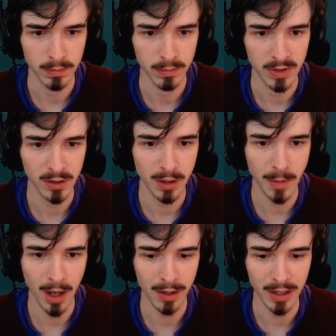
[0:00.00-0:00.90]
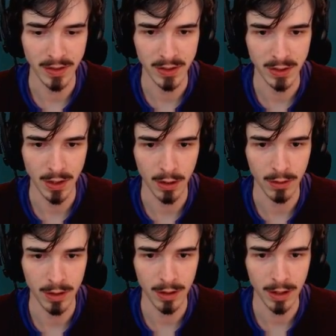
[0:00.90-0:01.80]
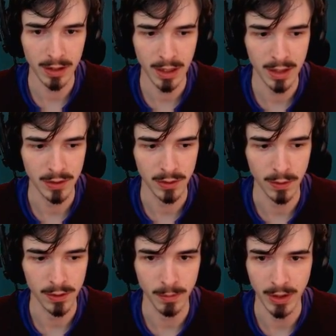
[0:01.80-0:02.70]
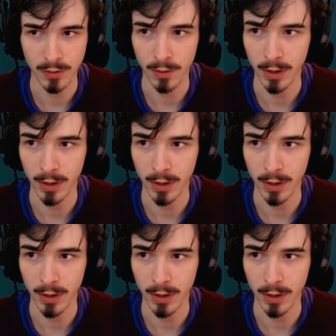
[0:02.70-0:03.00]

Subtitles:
It's not like my other lanes suck or anything like that. It's just those are my strong